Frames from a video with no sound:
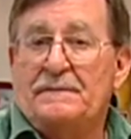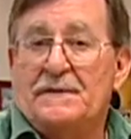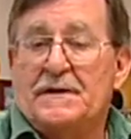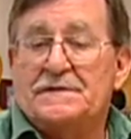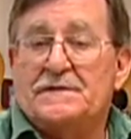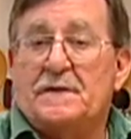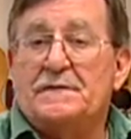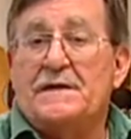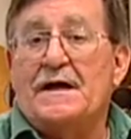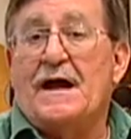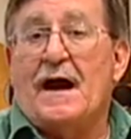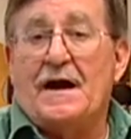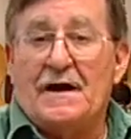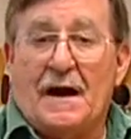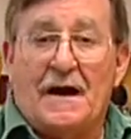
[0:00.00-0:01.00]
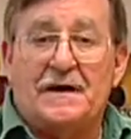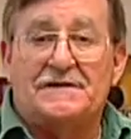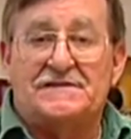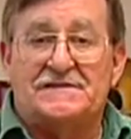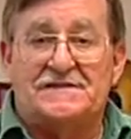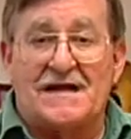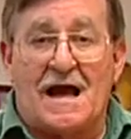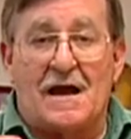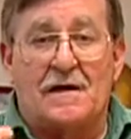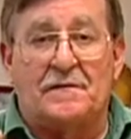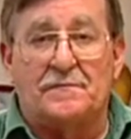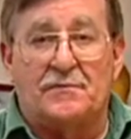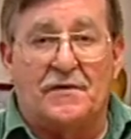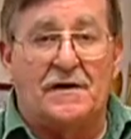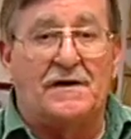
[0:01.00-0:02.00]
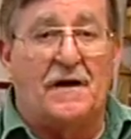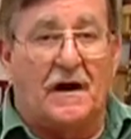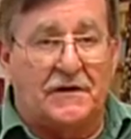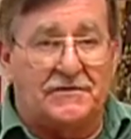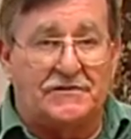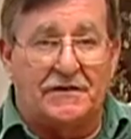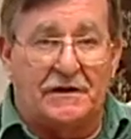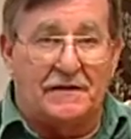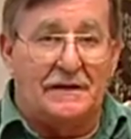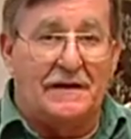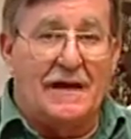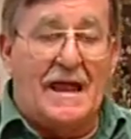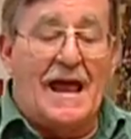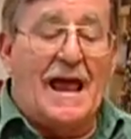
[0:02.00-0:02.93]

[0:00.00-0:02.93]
So our sound production